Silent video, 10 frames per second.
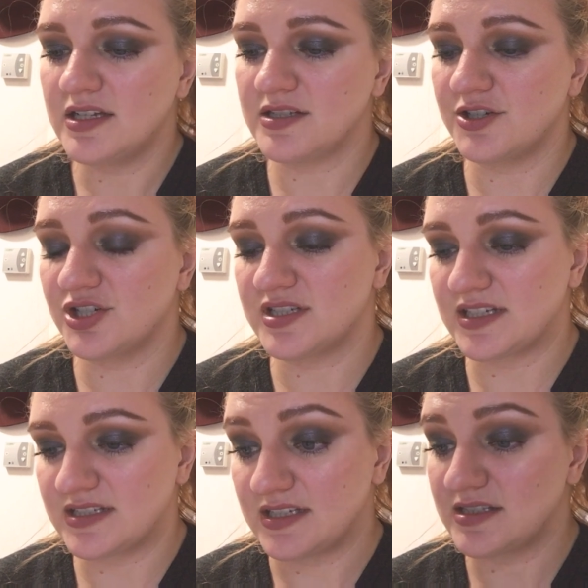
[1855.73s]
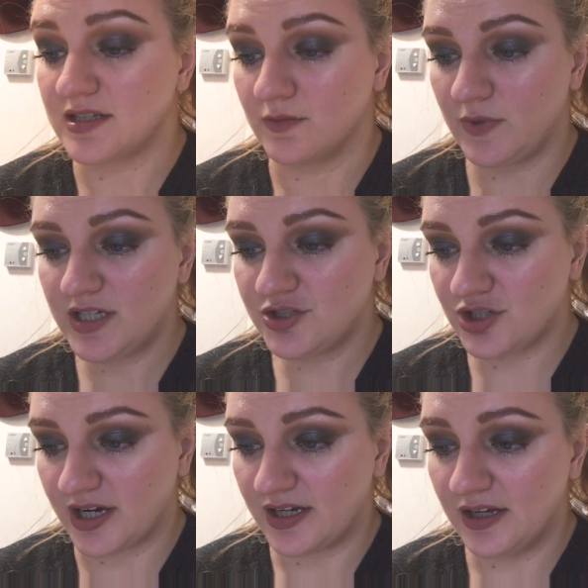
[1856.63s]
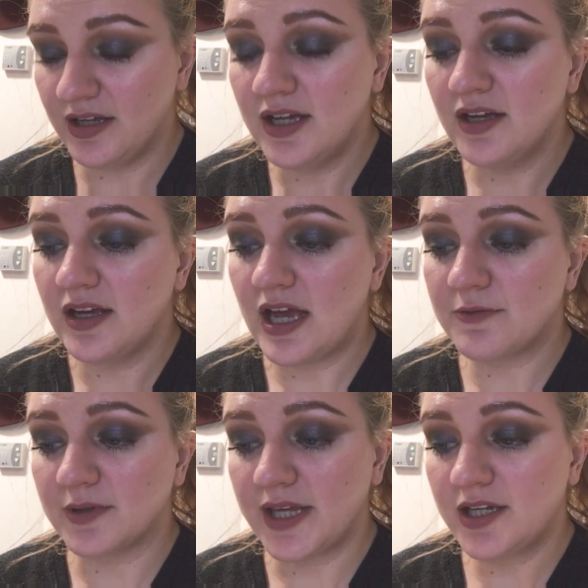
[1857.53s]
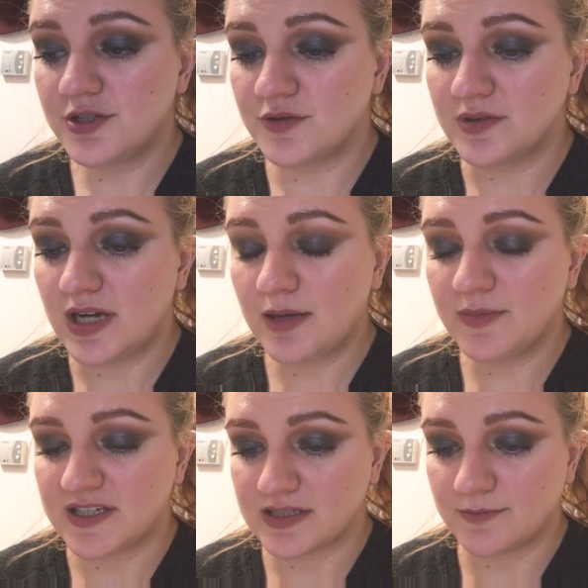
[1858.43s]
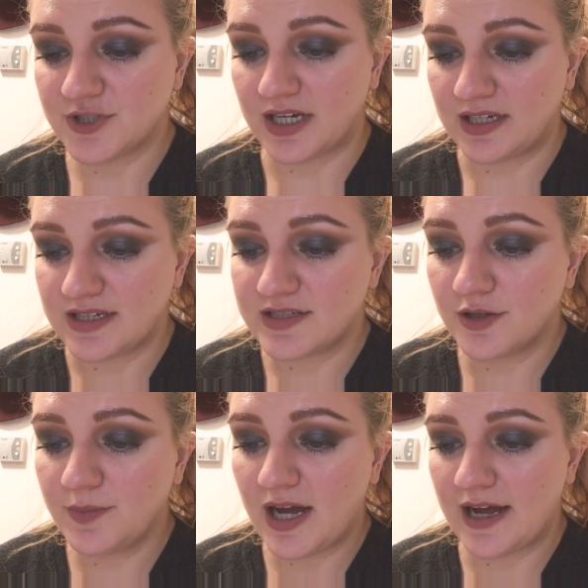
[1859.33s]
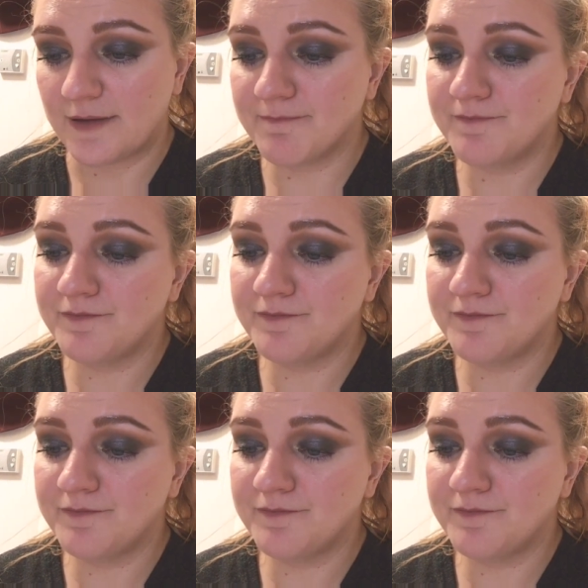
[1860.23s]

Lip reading: such as exists in West China, and relate it to non-Muslim Chinese nearby.